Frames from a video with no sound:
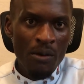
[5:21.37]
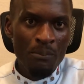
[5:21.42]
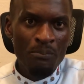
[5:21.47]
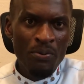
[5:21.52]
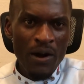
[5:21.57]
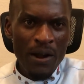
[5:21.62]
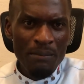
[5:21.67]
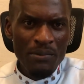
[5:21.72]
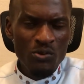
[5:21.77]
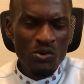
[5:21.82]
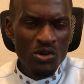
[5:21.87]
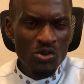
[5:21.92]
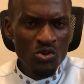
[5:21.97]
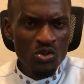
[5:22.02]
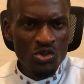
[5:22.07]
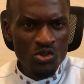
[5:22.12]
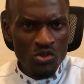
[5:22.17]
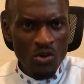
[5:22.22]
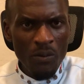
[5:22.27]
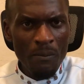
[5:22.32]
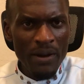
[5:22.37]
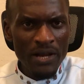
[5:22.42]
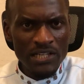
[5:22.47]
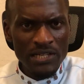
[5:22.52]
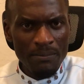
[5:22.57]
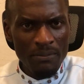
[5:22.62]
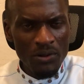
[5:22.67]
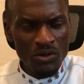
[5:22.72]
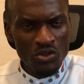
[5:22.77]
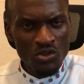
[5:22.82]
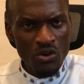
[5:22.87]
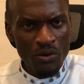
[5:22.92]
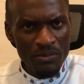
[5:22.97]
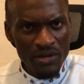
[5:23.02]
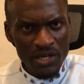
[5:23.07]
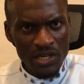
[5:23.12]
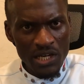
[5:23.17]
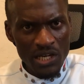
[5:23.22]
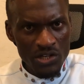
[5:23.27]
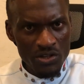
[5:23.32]
Probably we look so much about
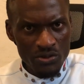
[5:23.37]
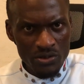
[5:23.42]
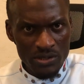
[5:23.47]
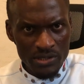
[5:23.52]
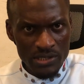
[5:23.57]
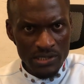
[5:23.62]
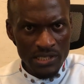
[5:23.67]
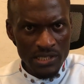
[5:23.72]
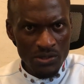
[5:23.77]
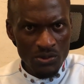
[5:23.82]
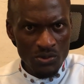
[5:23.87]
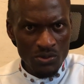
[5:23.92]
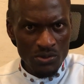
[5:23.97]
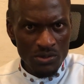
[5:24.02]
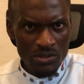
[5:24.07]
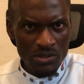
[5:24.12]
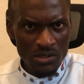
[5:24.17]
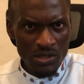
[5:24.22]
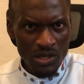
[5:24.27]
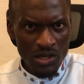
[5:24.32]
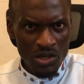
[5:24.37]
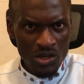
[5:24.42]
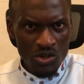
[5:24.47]
communication skills.